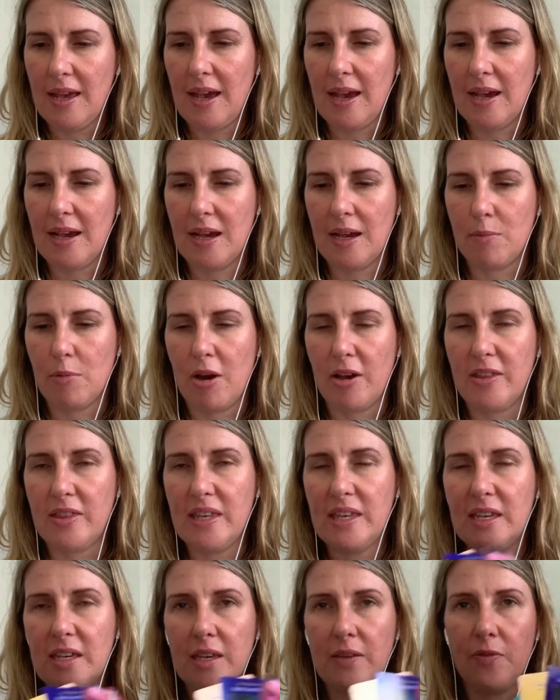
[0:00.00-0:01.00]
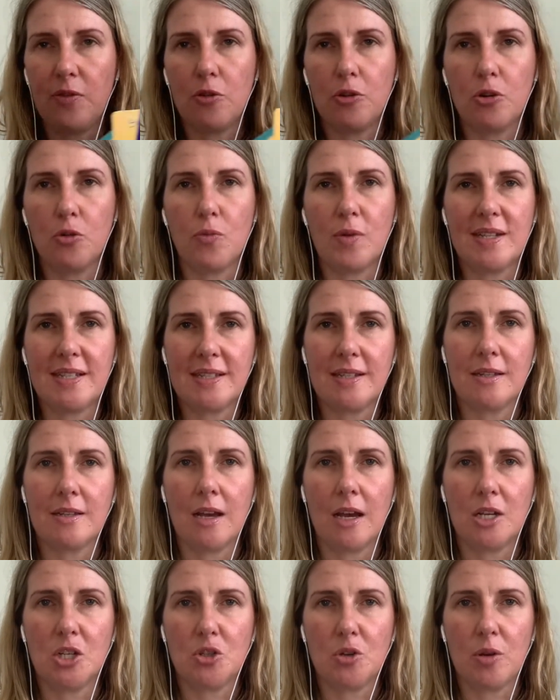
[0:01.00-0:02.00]
I think if you're in a Western
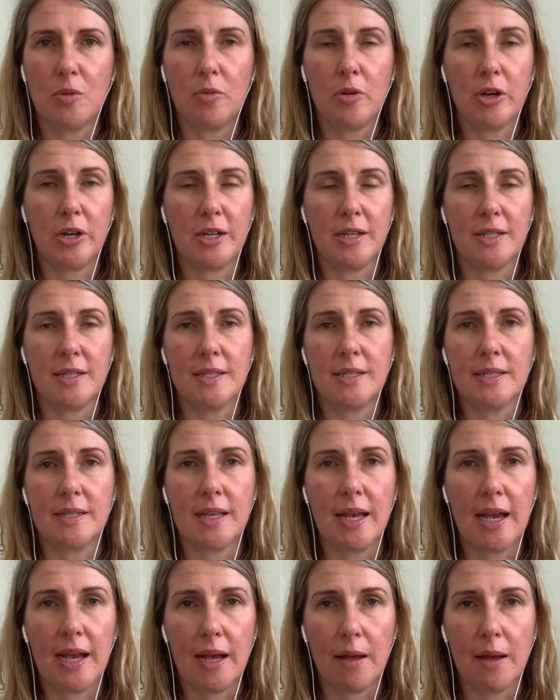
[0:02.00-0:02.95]
country where it is,